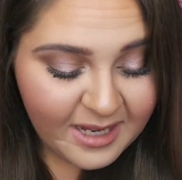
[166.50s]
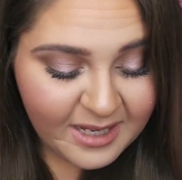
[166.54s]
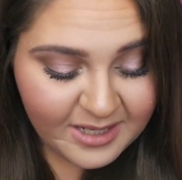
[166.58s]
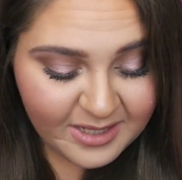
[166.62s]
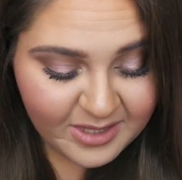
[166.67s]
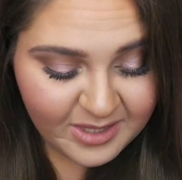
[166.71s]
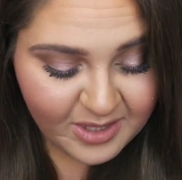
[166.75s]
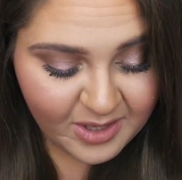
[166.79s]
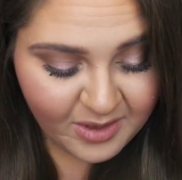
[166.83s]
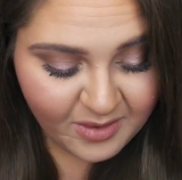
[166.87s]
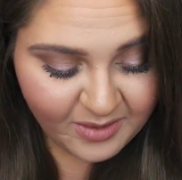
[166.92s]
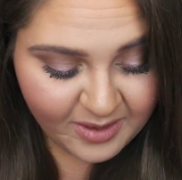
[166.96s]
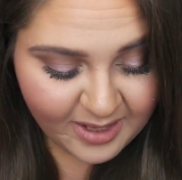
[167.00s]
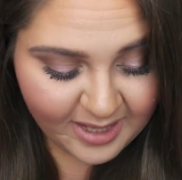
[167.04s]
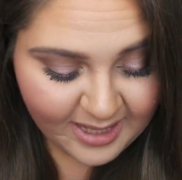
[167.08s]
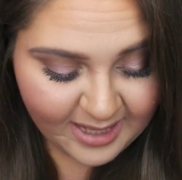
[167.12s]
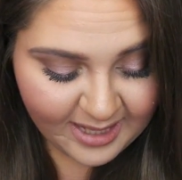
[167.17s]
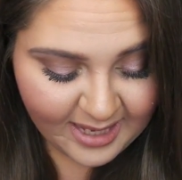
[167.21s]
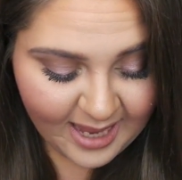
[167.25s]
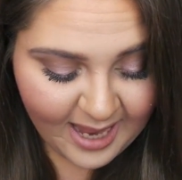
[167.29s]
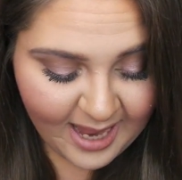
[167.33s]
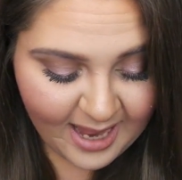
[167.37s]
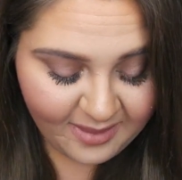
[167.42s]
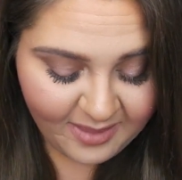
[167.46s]
So
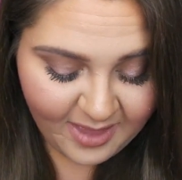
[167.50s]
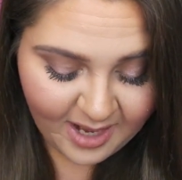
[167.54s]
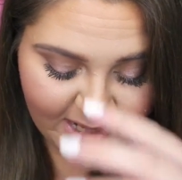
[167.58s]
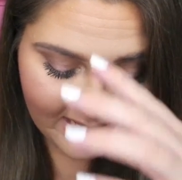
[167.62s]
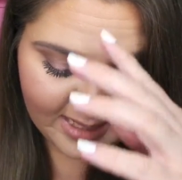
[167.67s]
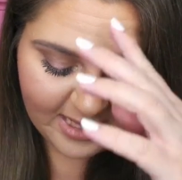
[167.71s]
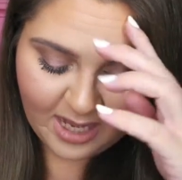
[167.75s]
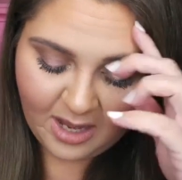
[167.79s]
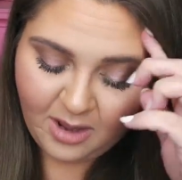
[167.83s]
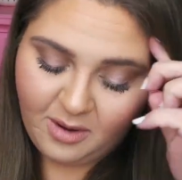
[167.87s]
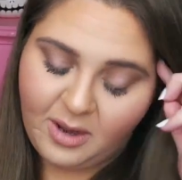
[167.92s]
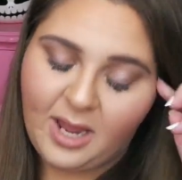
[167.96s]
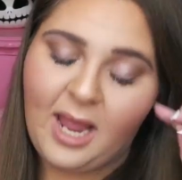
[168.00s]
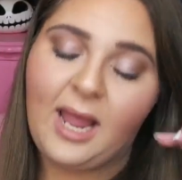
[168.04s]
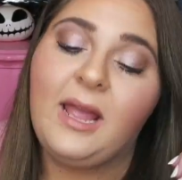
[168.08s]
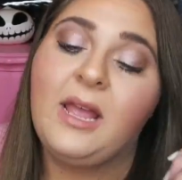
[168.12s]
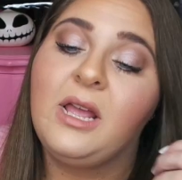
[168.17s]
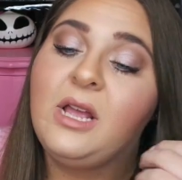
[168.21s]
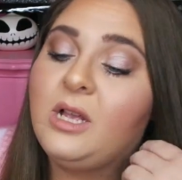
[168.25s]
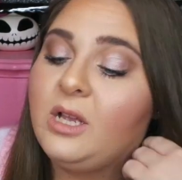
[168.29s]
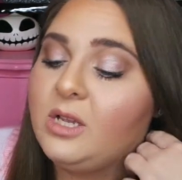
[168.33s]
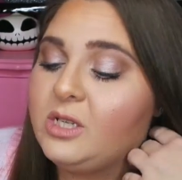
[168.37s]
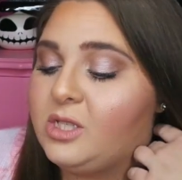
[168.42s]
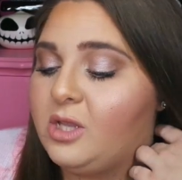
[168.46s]
yeah, that is that. Okay,
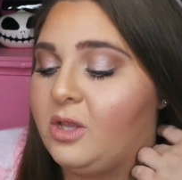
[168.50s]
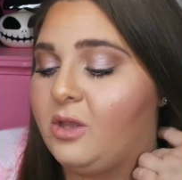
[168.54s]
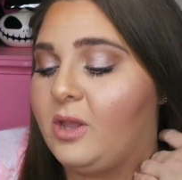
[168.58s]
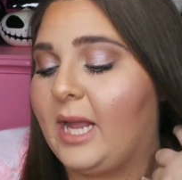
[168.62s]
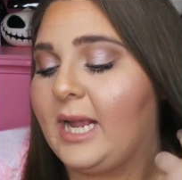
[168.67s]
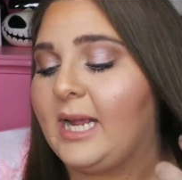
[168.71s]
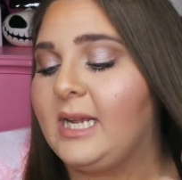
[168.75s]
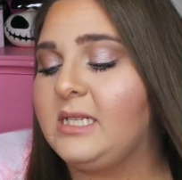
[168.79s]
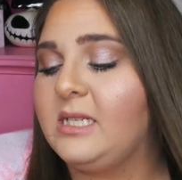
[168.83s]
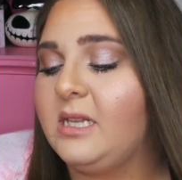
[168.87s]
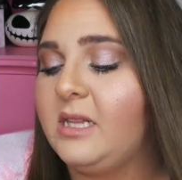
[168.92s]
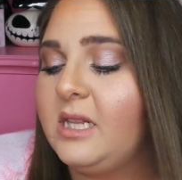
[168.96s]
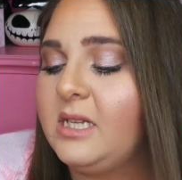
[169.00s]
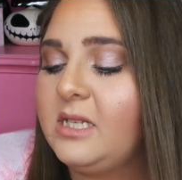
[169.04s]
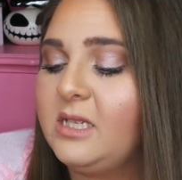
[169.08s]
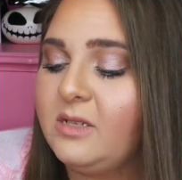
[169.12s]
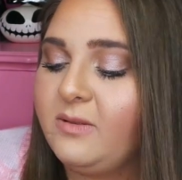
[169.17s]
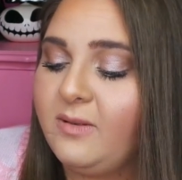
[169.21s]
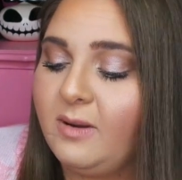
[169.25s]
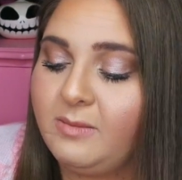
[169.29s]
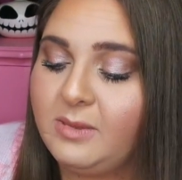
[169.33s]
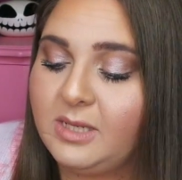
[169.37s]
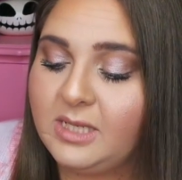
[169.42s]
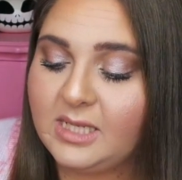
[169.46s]
so like I said, this
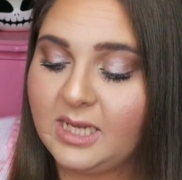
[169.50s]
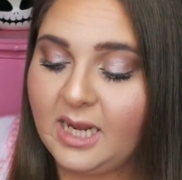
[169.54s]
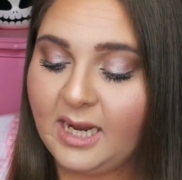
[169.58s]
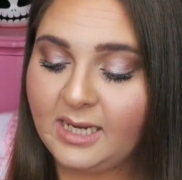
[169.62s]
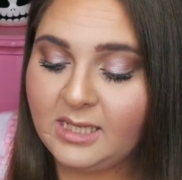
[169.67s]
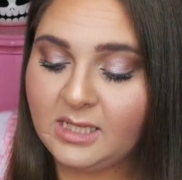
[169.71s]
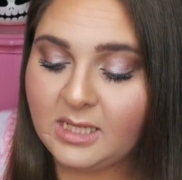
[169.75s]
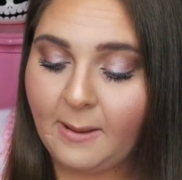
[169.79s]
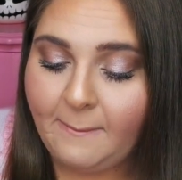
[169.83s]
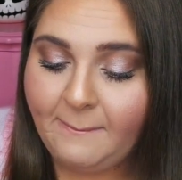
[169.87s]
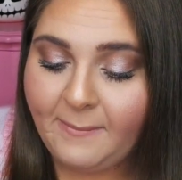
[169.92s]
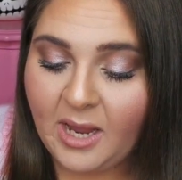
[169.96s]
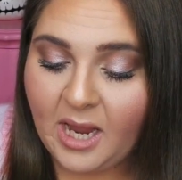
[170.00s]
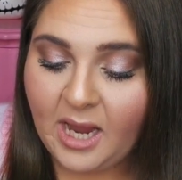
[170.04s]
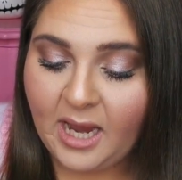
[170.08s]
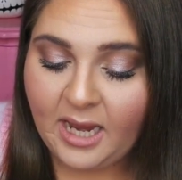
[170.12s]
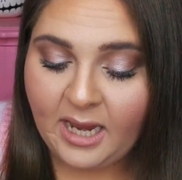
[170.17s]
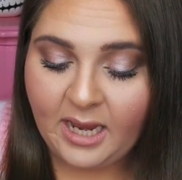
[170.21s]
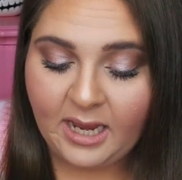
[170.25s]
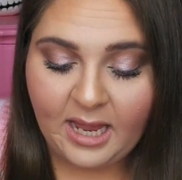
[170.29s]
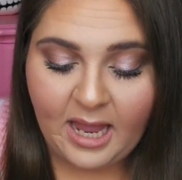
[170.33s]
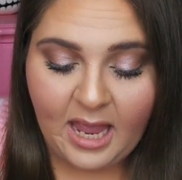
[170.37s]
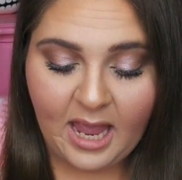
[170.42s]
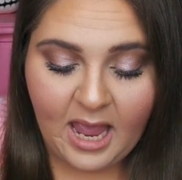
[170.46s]
is from Designs
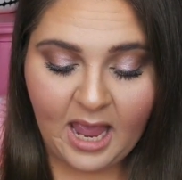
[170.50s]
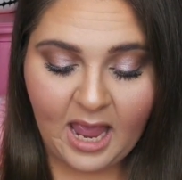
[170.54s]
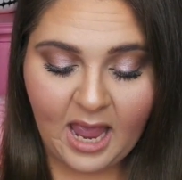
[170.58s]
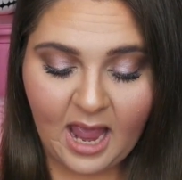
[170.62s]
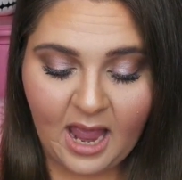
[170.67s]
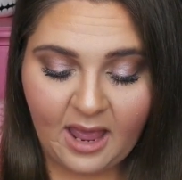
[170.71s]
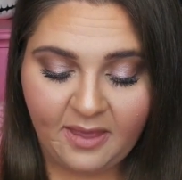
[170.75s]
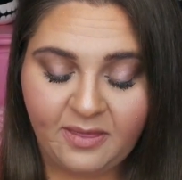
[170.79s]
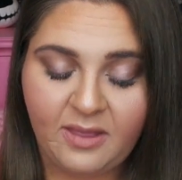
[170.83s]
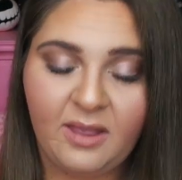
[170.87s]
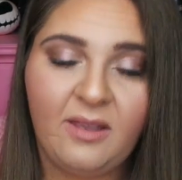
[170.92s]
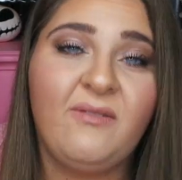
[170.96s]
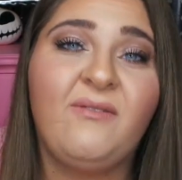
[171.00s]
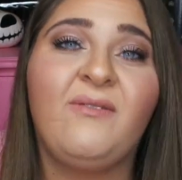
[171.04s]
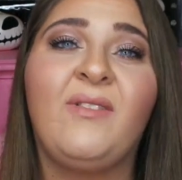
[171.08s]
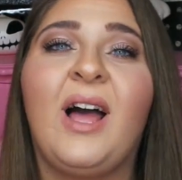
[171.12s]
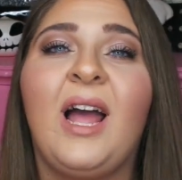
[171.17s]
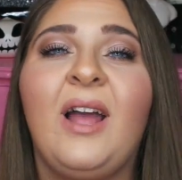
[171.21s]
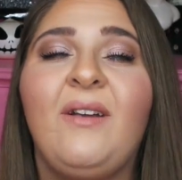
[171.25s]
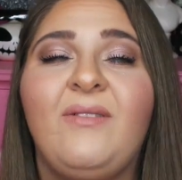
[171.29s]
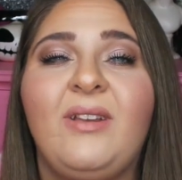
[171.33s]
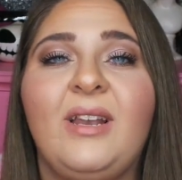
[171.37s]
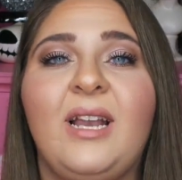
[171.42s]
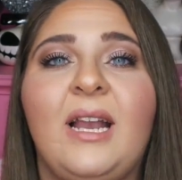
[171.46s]
by Kathy,
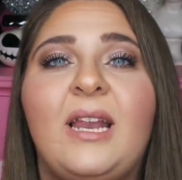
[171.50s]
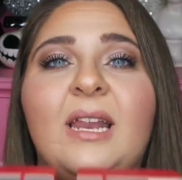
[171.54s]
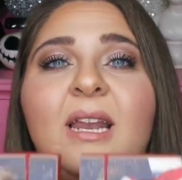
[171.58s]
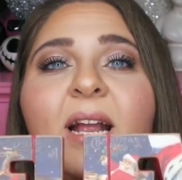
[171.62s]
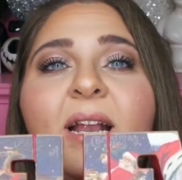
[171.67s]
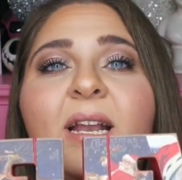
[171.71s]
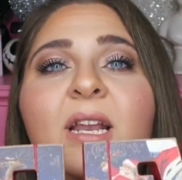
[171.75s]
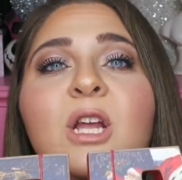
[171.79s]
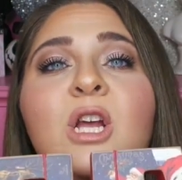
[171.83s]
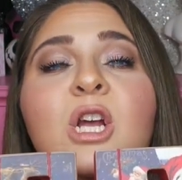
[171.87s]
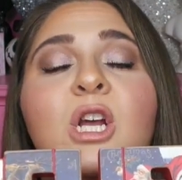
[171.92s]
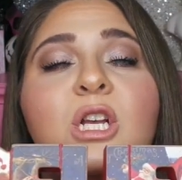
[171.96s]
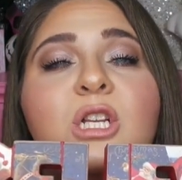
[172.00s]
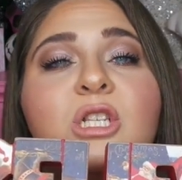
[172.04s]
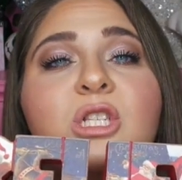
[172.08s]
$5.99.